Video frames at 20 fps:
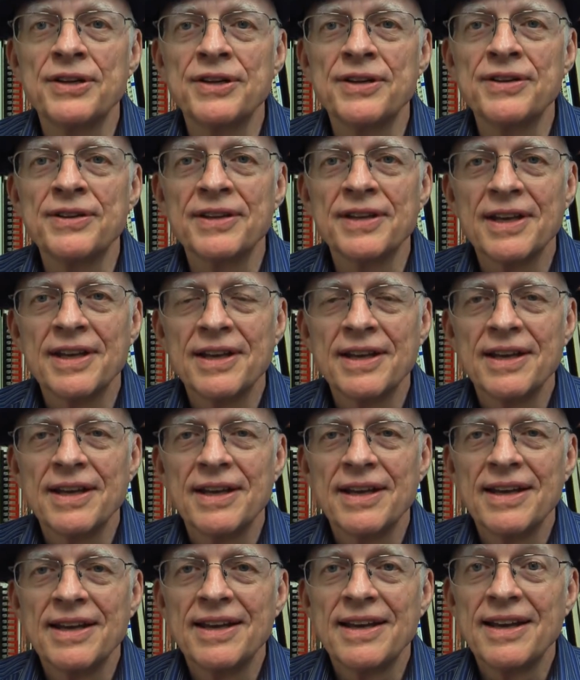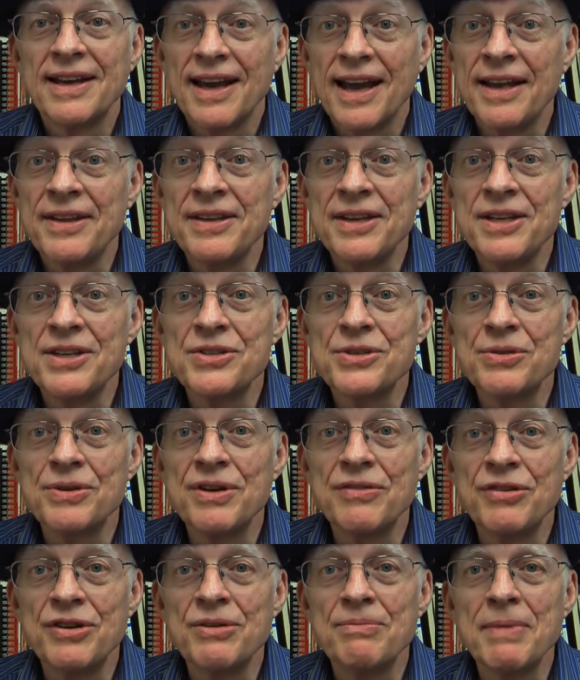on Earth, and the
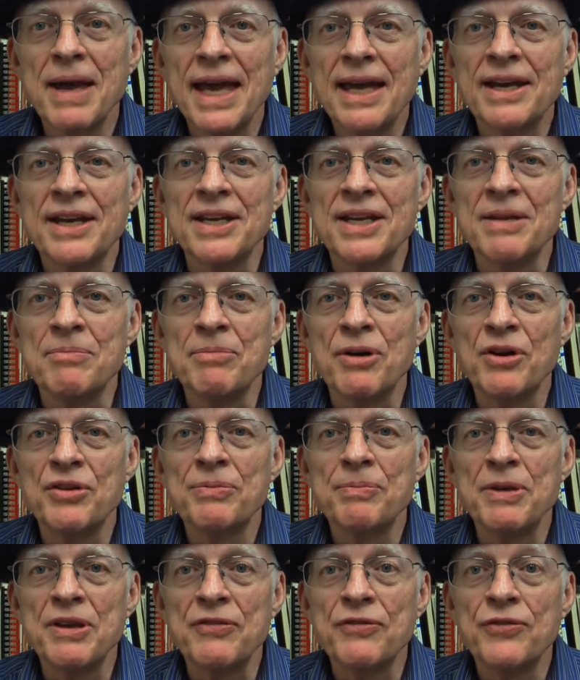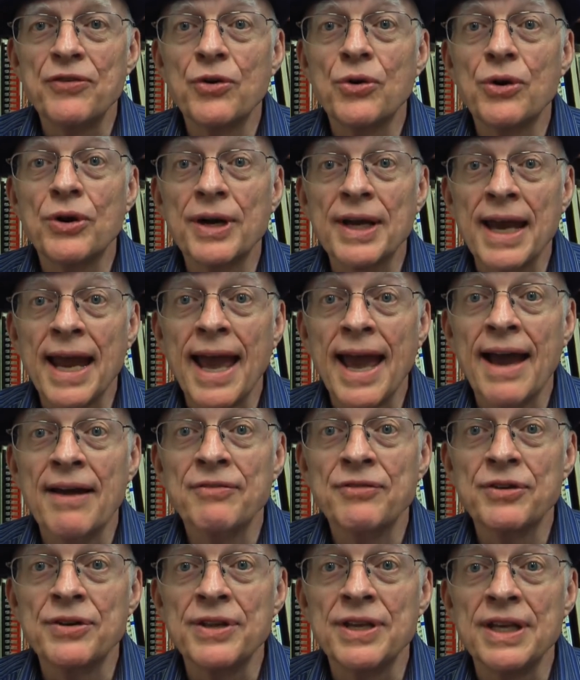history of humanity, both before and
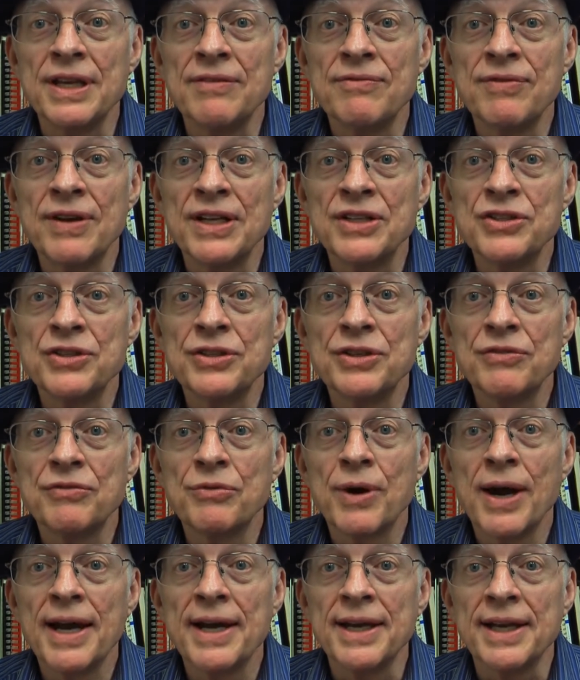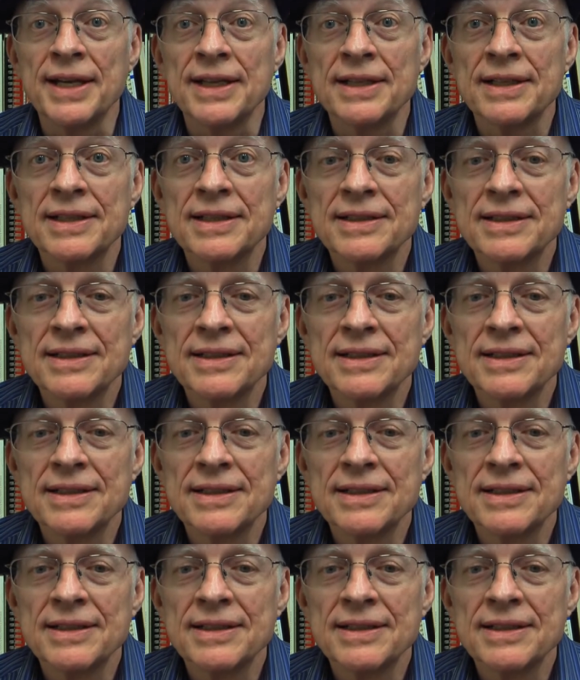after the invention of writing.